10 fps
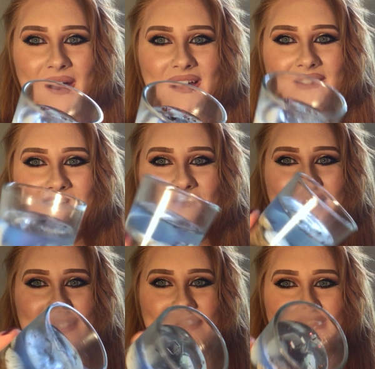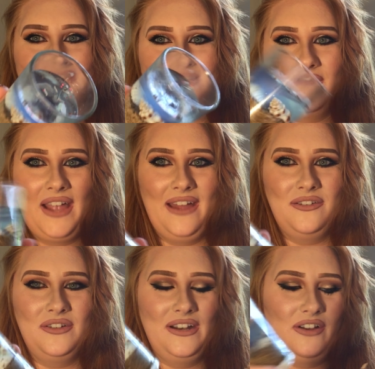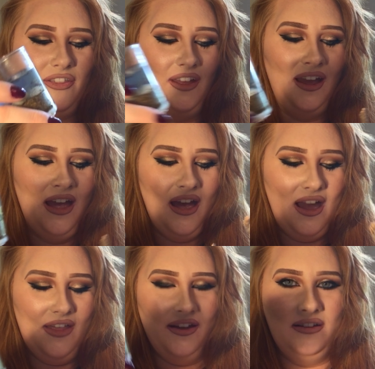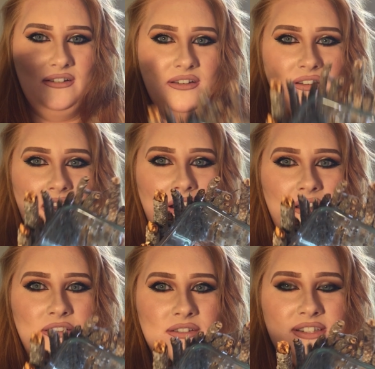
But anyway, it's just the seashell candle and everything. And then uh, you